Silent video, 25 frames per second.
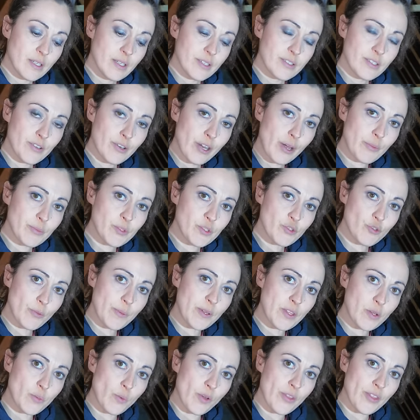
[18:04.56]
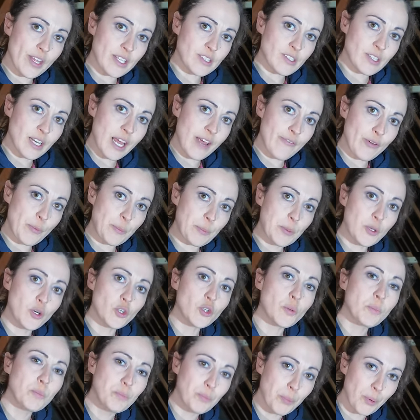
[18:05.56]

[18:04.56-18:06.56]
So now I'm stripping the one that's going to have a plug,